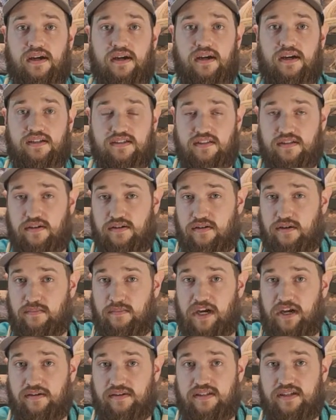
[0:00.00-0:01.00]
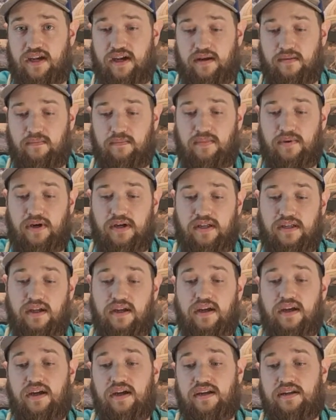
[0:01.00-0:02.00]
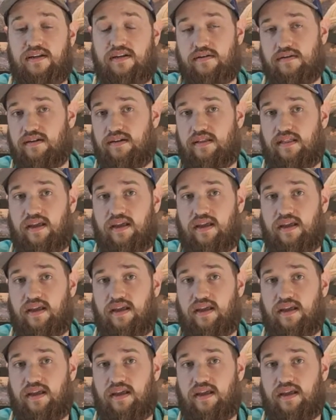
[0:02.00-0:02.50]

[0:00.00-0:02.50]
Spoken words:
a certain amount of time, but during